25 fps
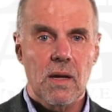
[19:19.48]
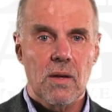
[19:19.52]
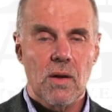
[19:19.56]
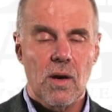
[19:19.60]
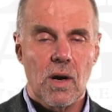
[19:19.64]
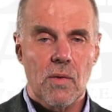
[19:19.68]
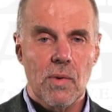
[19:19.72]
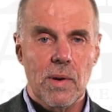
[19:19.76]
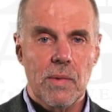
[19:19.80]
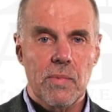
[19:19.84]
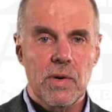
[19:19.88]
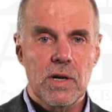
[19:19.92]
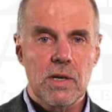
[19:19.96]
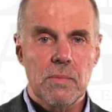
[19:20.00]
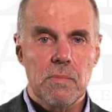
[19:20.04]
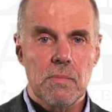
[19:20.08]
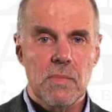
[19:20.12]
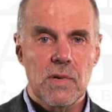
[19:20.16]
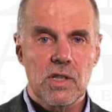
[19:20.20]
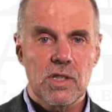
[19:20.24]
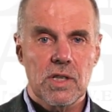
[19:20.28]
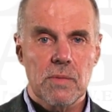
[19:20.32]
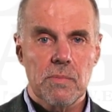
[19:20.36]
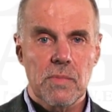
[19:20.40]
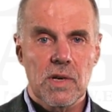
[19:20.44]
However,
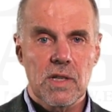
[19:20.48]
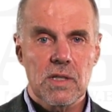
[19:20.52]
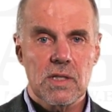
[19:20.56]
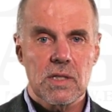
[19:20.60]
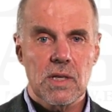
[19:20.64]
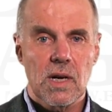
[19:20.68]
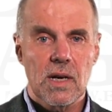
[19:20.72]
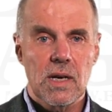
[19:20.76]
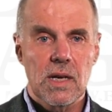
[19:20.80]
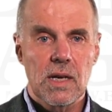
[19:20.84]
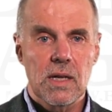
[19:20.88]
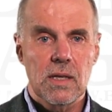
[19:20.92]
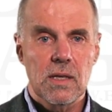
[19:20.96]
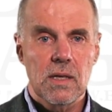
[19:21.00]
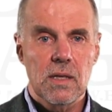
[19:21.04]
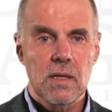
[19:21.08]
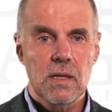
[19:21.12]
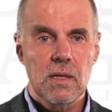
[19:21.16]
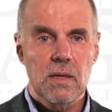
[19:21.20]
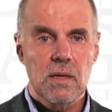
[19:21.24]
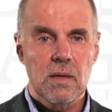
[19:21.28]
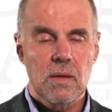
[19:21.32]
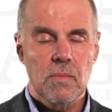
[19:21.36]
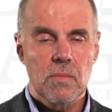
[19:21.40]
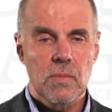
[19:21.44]
measurements are
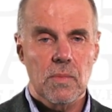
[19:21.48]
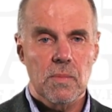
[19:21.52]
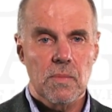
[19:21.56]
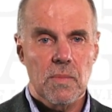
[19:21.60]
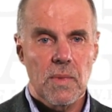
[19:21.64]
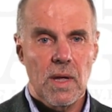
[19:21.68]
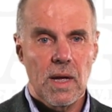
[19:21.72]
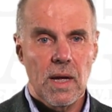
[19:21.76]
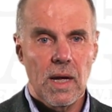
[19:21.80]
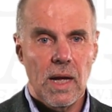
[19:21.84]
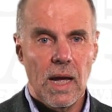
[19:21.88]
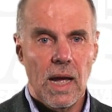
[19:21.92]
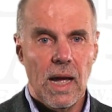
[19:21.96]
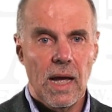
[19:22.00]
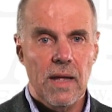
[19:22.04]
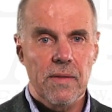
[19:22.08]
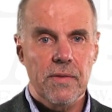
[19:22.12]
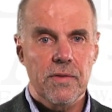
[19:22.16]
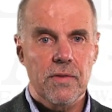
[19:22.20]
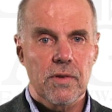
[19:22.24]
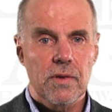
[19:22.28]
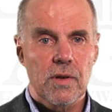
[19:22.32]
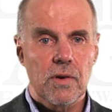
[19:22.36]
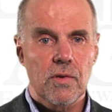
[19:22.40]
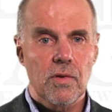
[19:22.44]
needed,
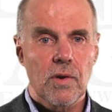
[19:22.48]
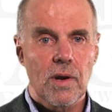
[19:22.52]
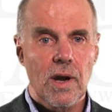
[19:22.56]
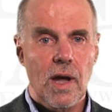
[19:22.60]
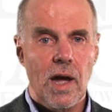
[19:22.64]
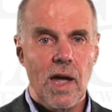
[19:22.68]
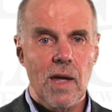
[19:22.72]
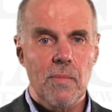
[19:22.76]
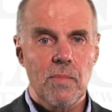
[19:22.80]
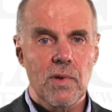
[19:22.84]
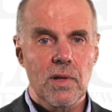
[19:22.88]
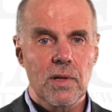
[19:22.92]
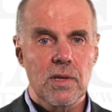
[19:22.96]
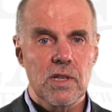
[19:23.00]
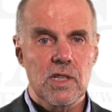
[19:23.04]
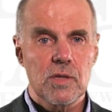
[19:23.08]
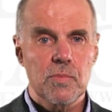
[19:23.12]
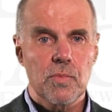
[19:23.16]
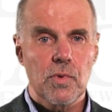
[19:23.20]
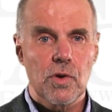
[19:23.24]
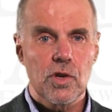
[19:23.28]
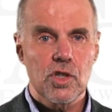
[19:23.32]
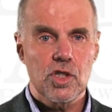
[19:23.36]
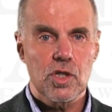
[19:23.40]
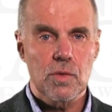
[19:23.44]
and a reliable
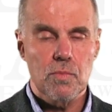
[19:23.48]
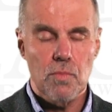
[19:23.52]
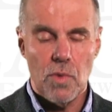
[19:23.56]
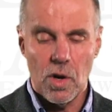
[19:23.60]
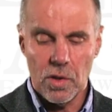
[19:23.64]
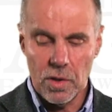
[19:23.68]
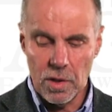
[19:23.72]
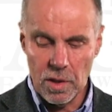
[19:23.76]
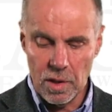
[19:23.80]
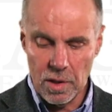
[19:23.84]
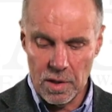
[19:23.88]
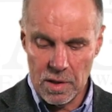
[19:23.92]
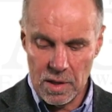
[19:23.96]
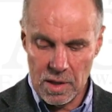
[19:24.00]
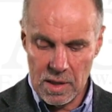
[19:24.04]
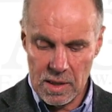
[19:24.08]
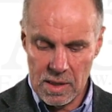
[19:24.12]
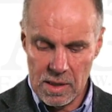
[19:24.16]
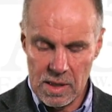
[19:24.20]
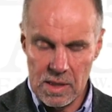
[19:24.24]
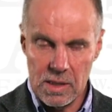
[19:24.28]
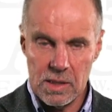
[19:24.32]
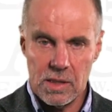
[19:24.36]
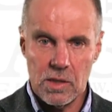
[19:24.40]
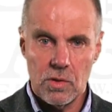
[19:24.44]
dispersion model
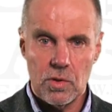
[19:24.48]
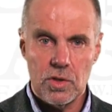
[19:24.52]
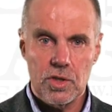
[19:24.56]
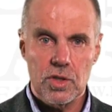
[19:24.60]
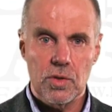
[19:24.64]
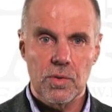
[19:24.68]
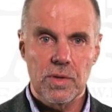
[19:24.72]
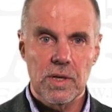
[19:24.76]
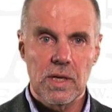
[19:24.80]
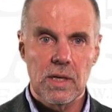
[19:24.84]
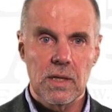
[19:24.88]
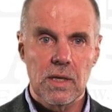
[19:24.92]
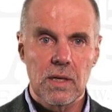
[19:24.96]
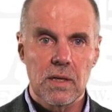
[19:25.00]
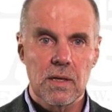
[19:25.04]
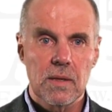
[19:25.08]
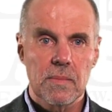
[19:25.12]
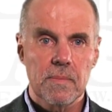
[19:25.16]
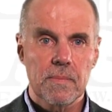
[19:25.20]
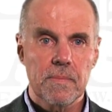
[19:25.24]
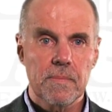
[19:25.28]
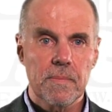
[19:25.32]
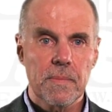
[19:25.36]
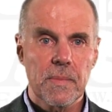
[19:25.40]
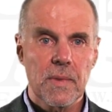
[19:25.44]
is also needed.
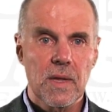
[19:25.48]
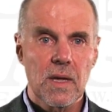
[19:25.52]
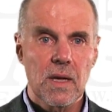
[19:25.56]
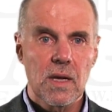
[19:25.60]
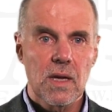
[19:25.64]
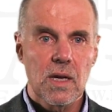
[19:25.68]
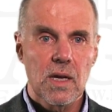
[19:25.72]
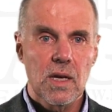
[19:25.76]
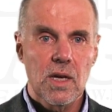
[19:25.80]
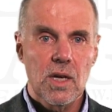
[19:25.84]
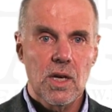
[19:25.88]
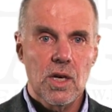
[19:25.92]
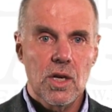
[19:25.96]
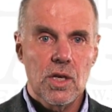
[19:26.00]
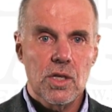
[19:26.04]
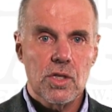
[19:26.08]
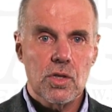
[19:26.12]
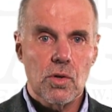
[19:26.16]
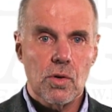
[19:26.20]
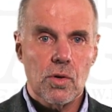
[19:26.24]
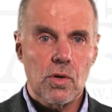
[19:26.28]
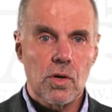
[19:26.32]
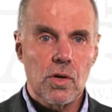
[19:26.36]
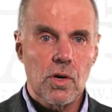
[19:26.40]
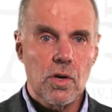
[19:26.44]

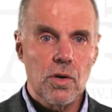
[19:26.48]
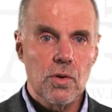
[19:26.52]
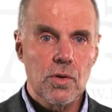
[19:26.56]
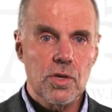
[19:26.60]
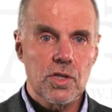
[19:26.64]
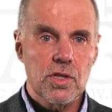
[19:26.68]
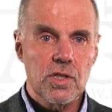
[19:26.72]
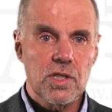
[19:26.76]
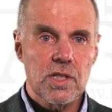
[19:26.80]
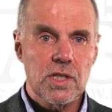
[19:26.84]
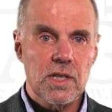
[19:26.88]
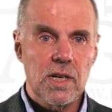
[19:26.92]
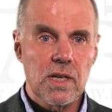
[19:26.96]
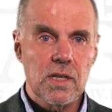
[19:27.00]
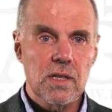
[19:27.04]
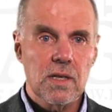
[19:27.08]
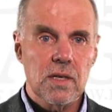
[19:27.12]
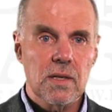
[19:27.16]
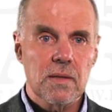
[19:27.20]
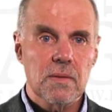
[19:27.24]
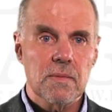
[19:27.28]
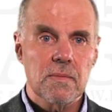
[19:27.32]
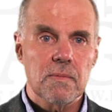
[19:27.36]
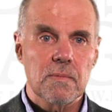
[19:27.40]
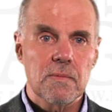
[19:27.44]
So conclusions
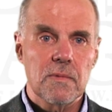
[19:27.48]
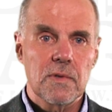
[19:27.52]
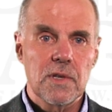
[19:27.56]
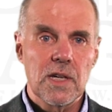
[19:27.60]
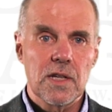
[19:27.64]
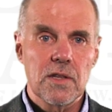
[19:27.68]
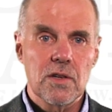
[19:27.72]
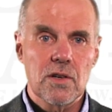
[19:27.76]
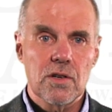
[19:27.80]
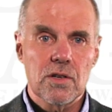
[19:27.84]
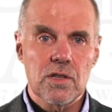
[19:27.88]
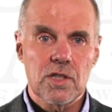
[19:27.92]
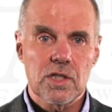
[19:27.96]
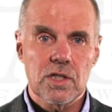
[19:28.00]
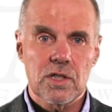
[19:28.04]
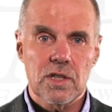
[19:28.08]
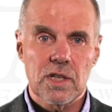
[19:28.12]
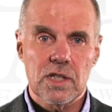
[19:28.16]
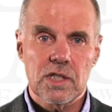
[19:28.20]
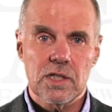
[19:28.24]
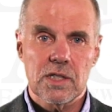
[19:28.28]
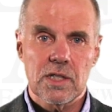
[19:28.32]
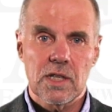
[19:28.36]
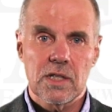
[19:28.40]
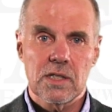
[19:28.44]
then. Linear
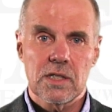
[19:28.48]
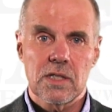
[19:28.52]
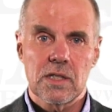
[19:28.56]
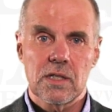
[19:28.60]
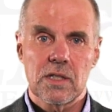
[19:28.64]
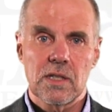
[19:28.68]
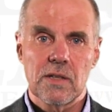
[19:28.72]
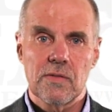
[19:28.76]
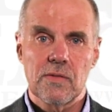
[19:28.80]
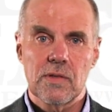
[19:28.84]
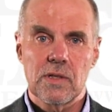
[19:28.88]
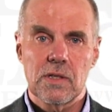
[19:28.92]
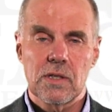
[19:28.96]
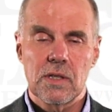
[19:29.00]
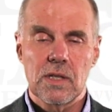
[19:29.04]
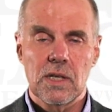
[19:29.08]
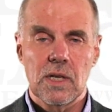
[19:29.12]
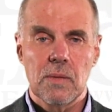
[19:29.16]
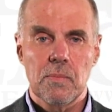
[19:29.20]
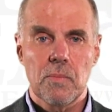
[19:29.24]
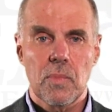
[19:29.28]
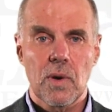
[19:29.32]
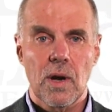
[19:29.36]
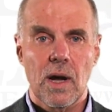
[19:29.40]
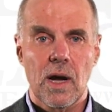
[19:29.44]
stress sensitivity
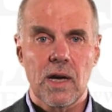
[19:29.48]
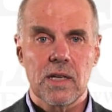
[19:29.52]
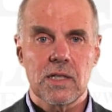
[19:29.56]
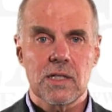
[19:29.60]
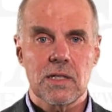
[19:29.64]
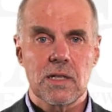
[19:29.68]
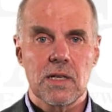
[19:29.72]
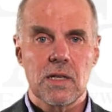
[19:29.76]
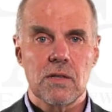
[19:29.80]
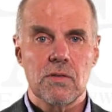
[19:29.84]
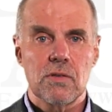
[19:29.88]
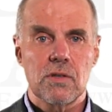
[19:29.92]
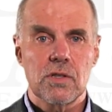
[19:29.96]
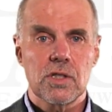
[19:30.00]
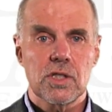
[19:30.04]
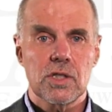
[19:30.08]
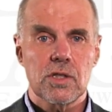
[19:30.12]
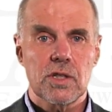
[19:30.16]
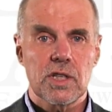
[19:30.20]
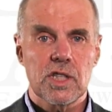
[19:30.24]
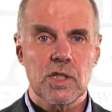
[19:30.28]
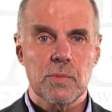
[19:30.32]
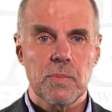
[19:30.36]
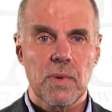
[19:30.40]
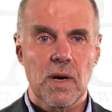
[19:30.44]
implies linear
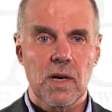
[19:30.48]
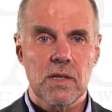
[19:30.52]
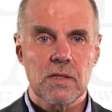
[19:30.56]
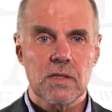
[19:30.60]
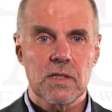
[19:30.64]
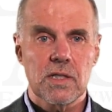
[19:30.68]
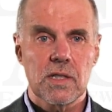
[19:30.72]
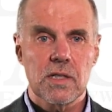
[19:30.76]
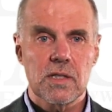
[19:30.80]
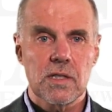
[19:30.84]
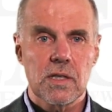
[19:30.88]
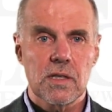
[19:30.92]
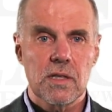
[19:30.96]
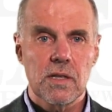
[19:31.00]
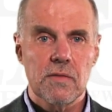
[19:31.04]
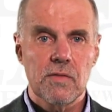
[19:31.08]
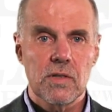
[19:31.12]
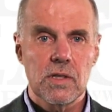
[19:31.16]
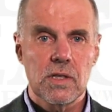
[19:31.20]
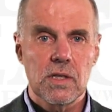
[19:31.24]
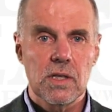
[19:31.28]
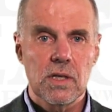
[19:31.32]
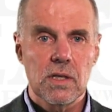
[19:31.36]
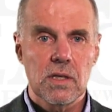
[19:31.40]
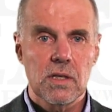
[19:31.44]
stress path
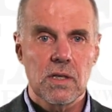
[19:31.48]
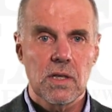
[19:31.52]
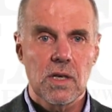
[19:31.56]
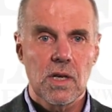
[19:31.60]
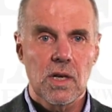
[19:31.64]
sensitivity.